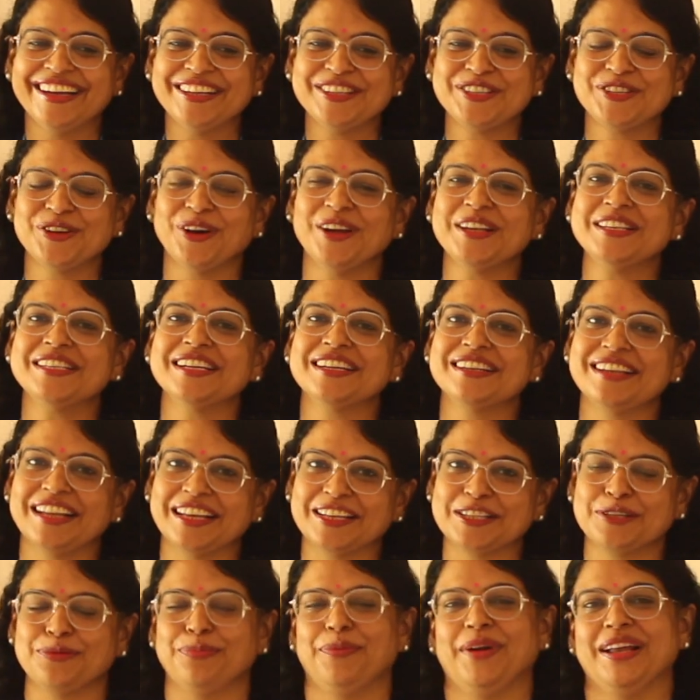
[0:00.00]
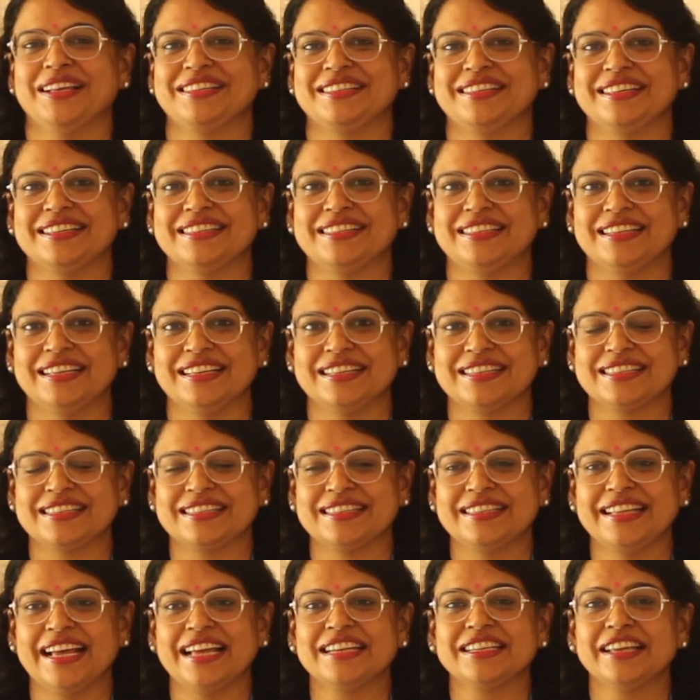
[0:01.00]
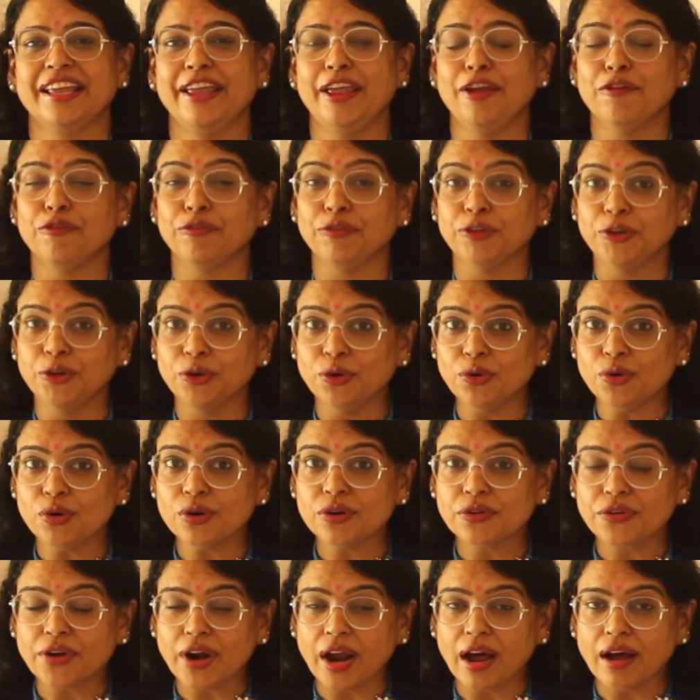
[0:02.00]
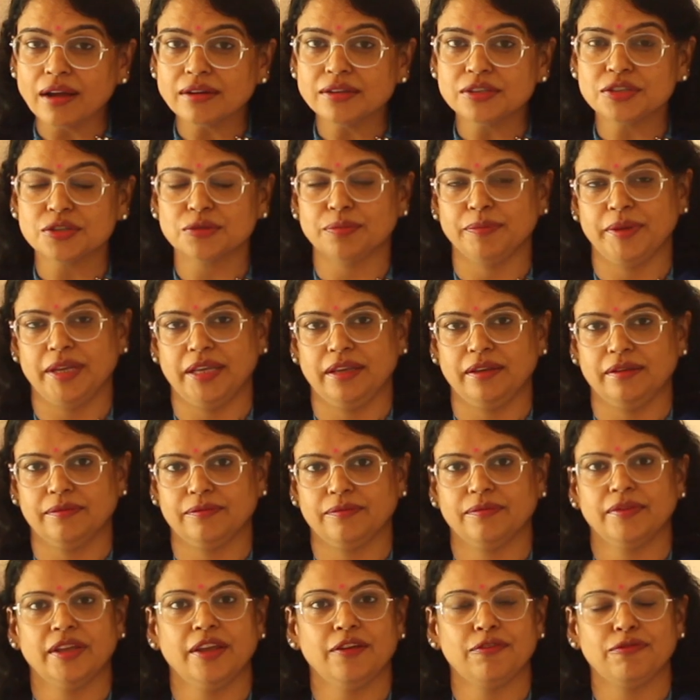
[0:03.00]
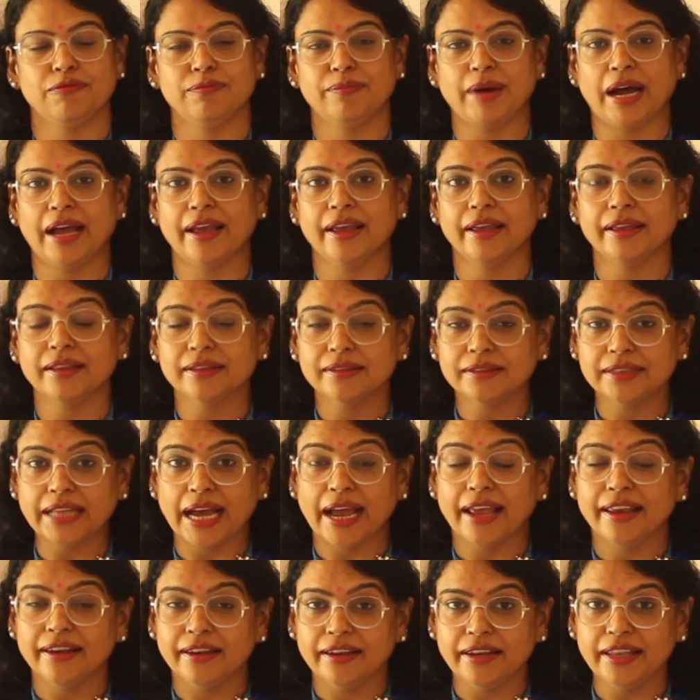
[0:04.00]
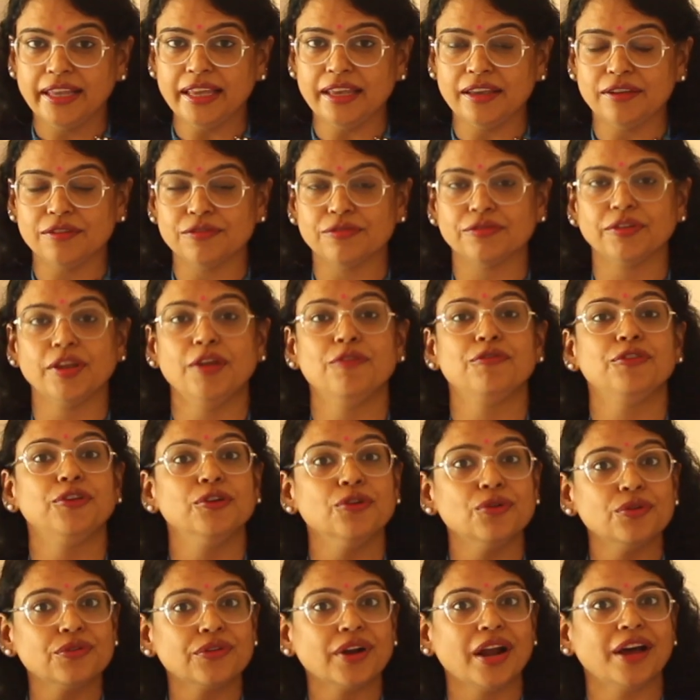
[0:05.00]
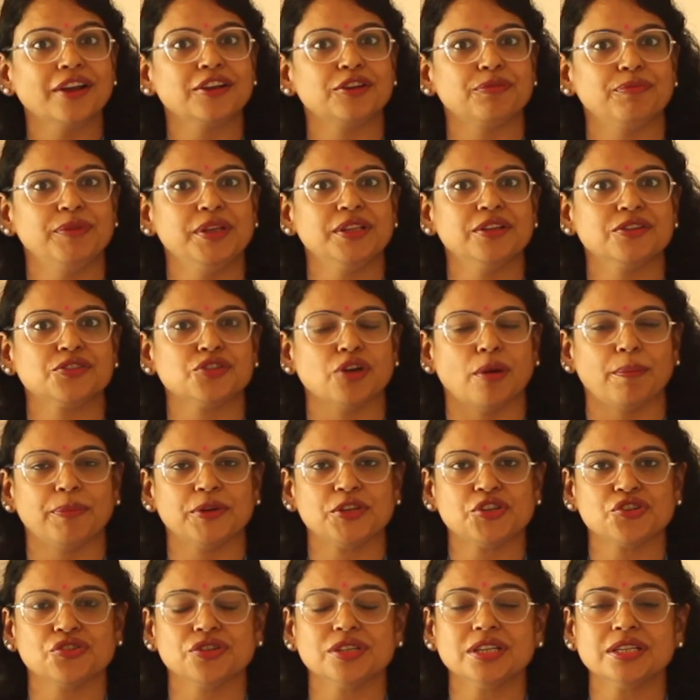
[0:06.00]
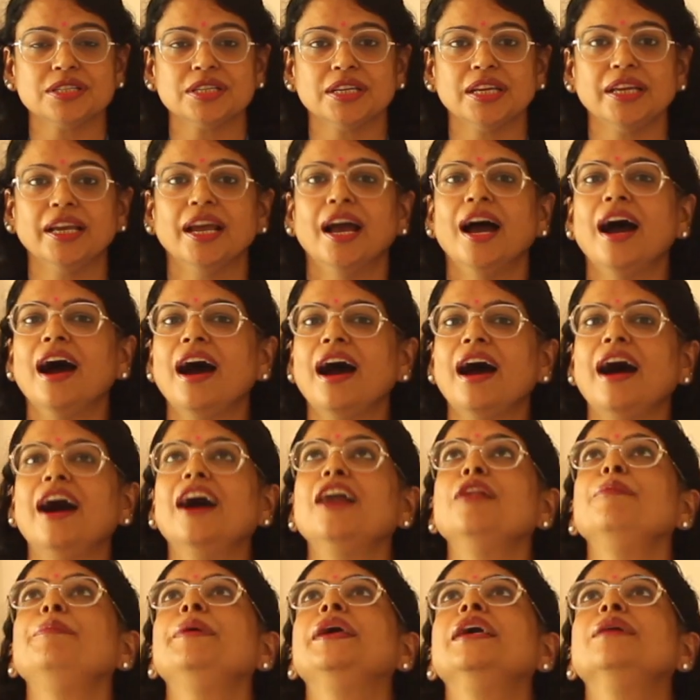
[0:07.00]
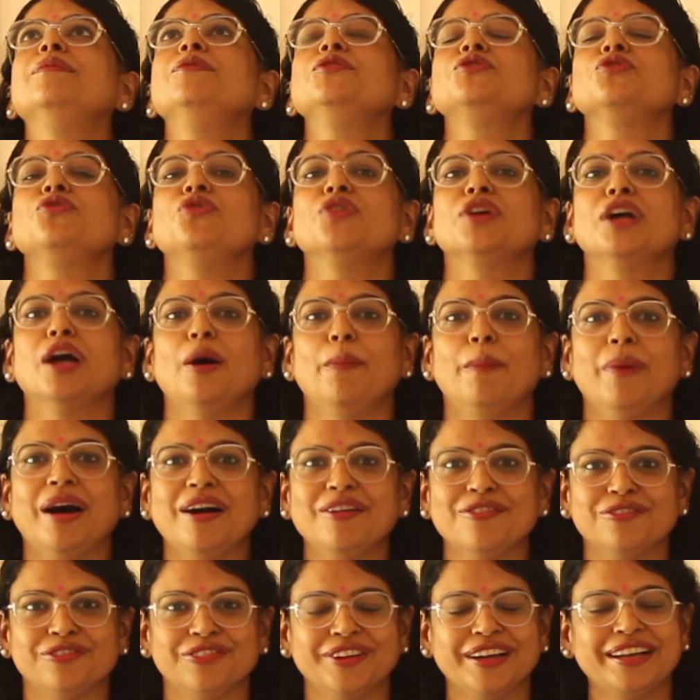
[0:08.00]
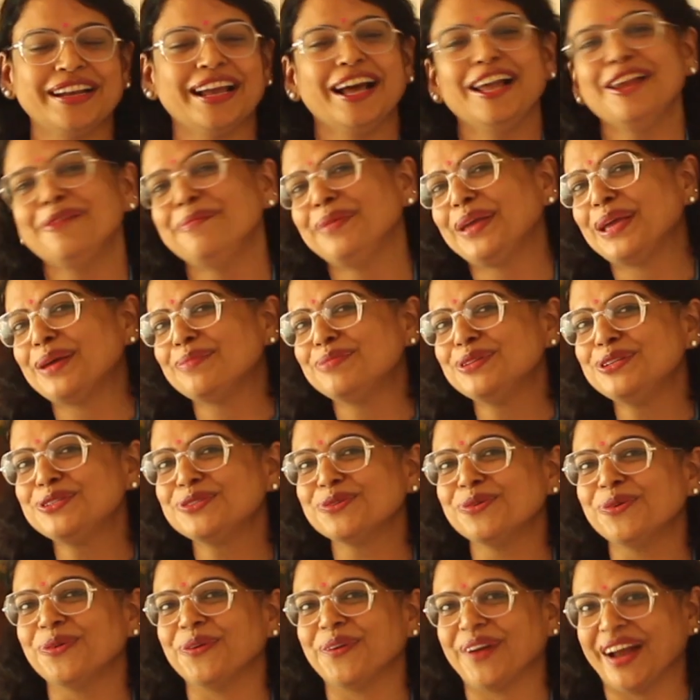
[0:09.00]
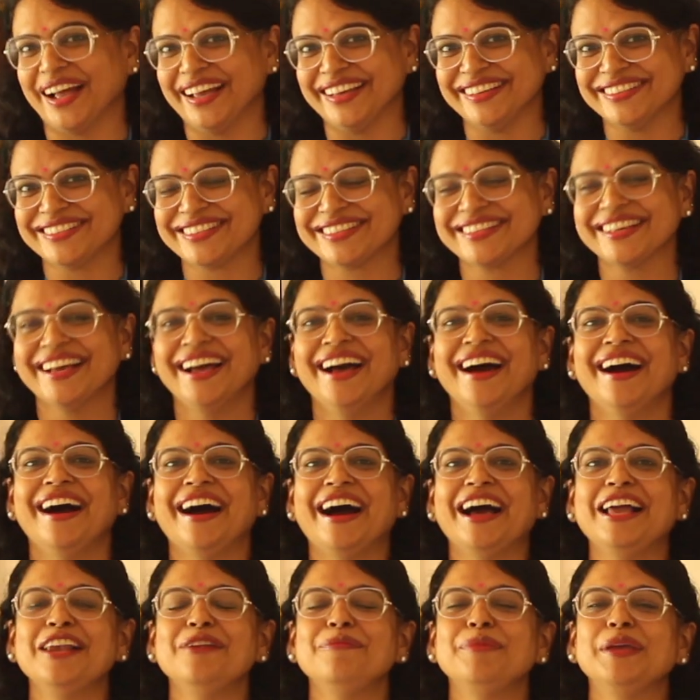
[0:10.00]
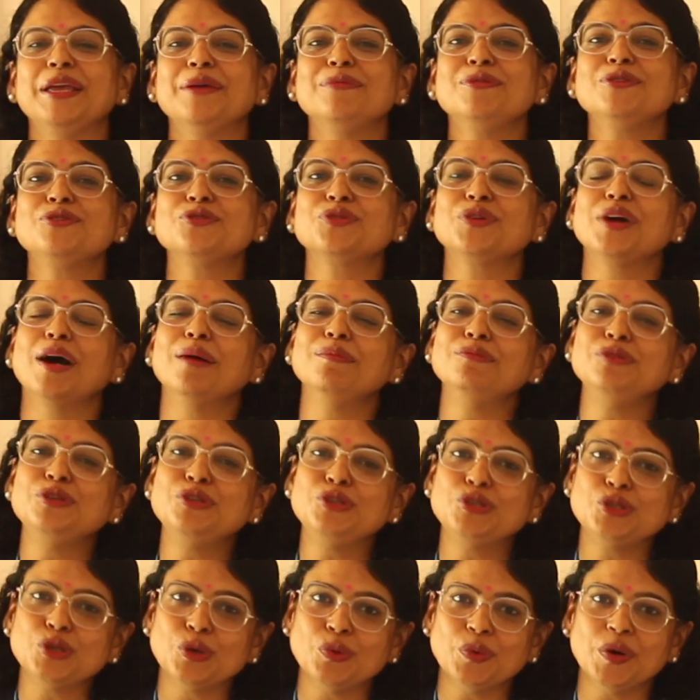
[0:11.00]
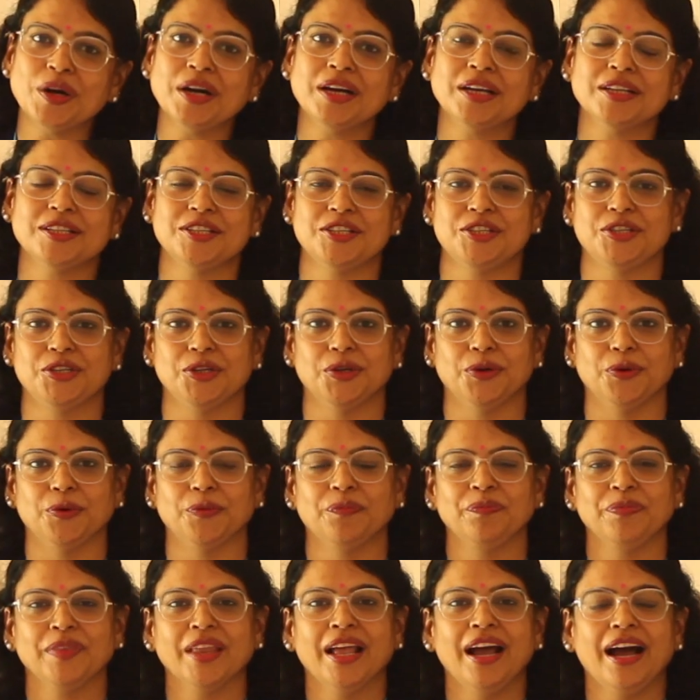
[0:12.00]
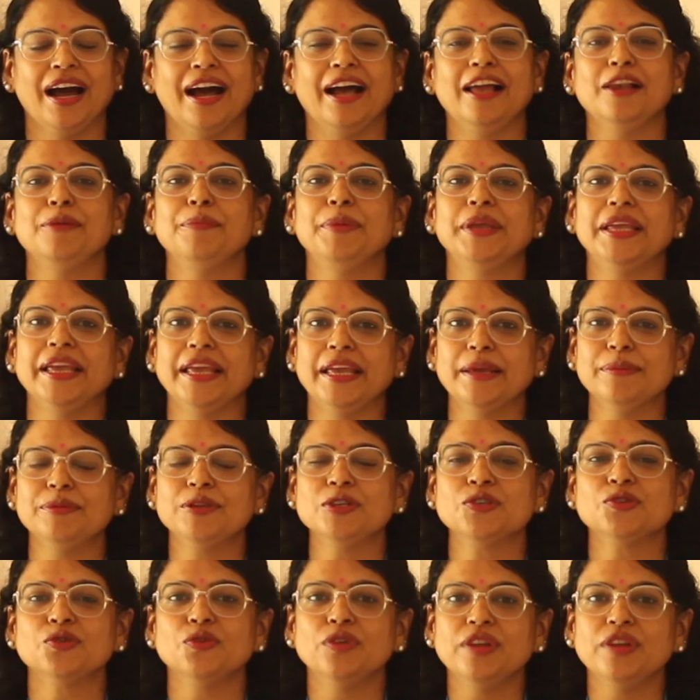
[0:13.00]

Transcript: John Donne expresses this, that if you grant me, if by thy leave, if you grant me this opportunity, I'll be able to look above, and I'll be able to rise. I'll be able to come towards you. I'll be able to